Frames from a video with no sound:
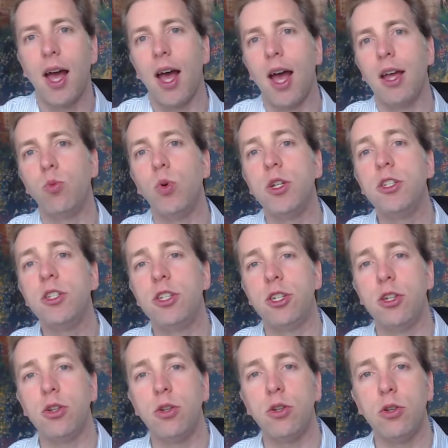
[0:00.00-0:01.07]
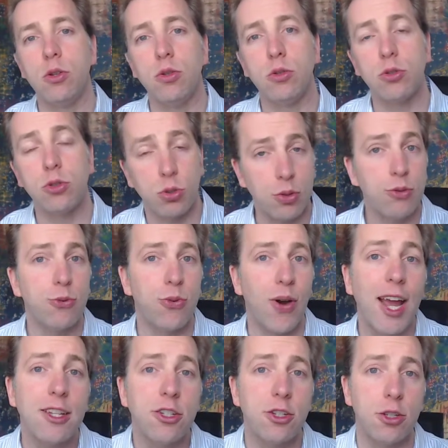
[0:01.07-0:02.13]
I want to
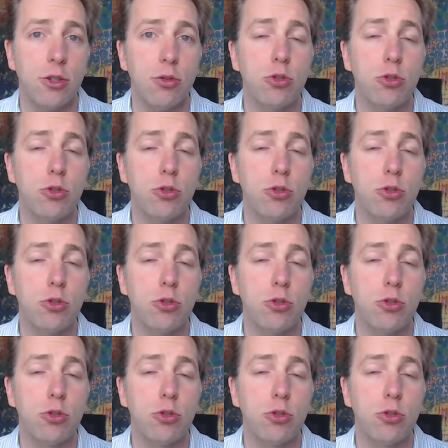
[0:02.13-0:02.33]
invite you